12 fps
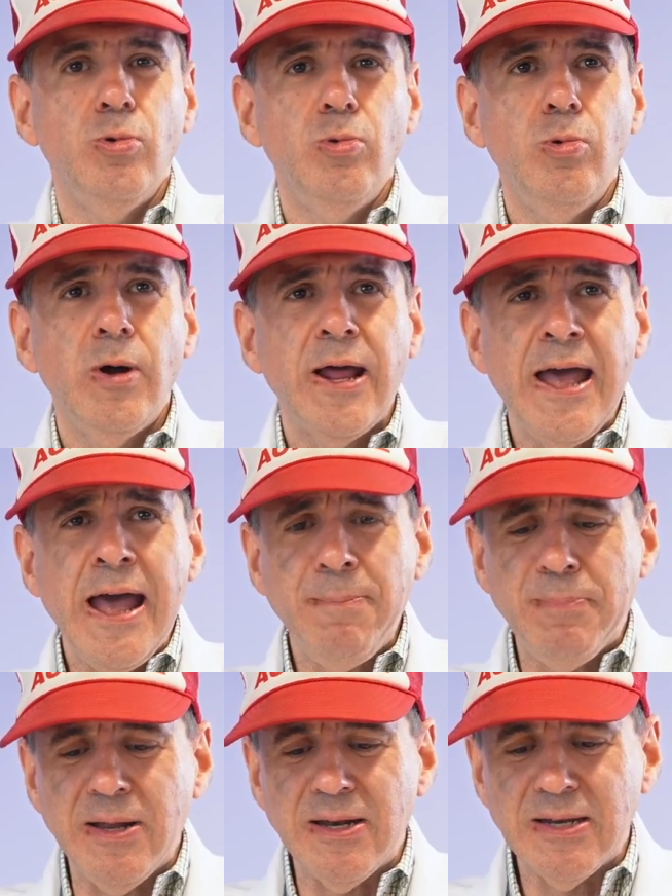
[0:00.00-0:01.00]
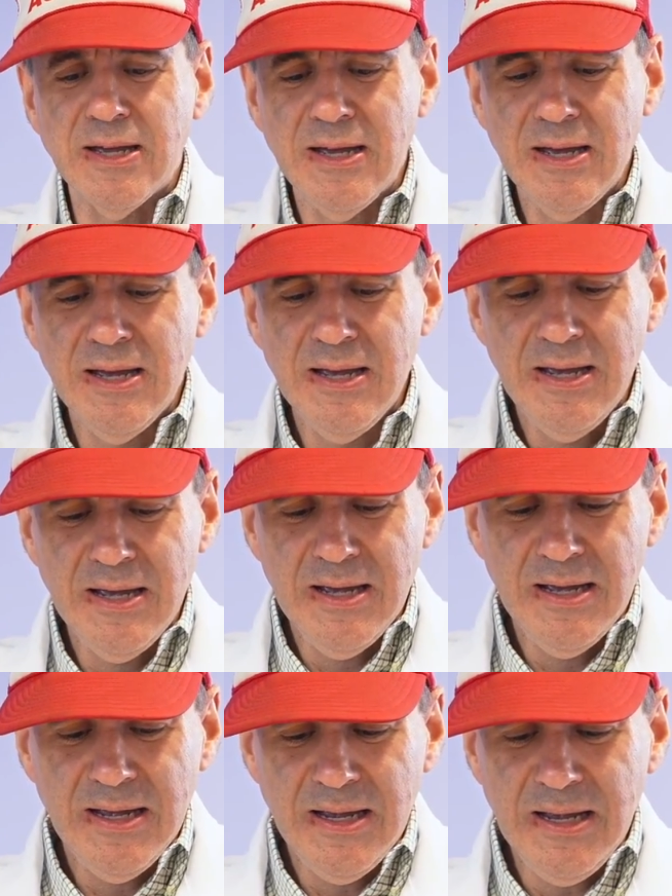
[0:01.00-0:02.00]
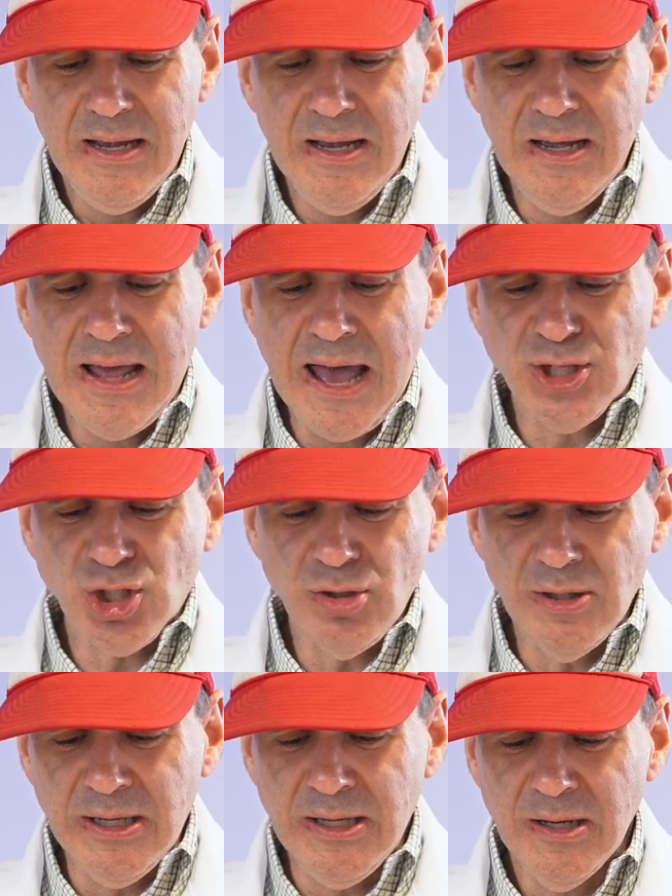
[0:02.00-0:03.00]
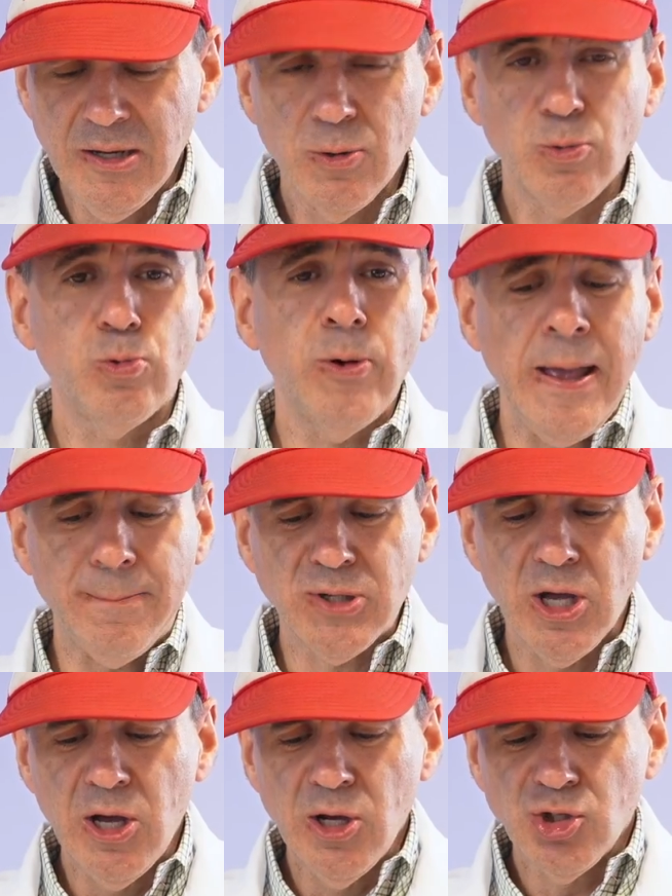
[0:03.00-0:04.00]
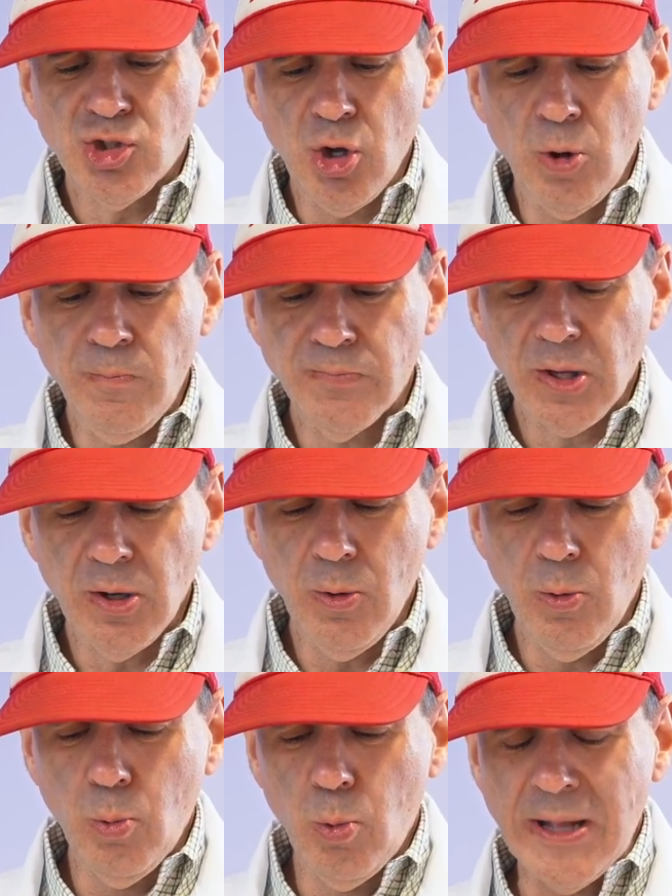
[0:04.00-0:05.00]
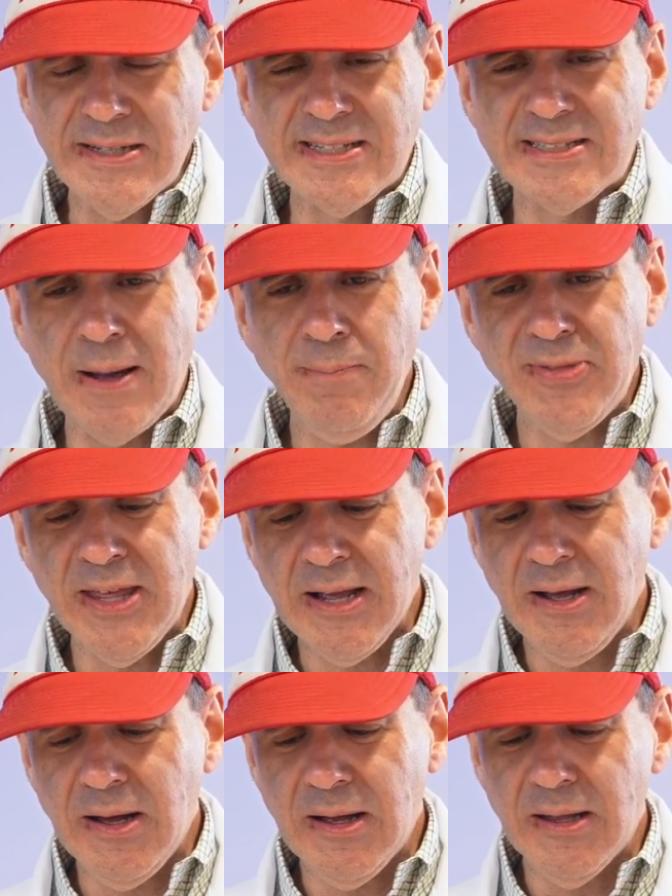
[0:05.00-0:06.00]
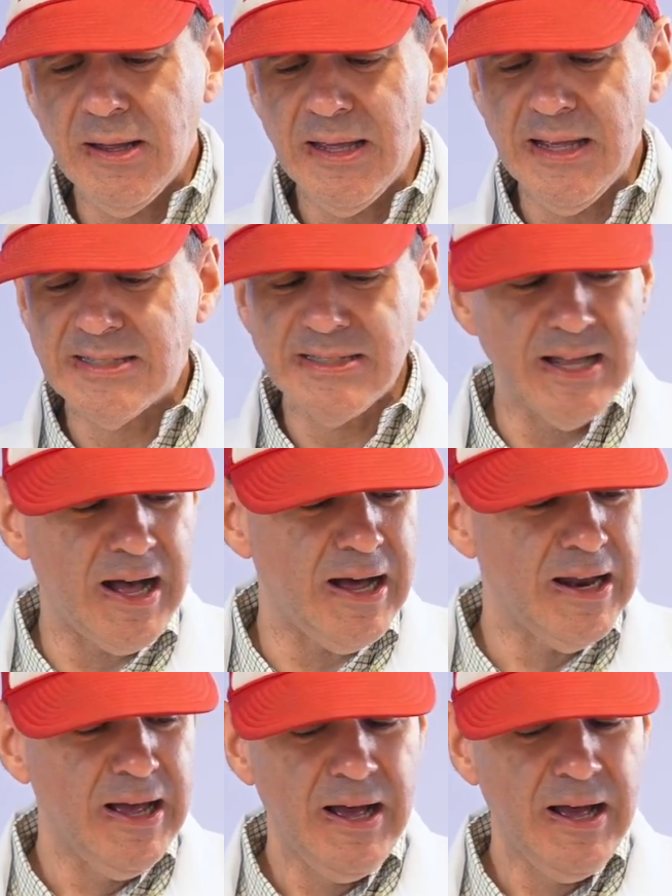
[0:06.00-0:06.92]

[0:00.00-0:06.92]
what happened? It actually ripped. So when something is not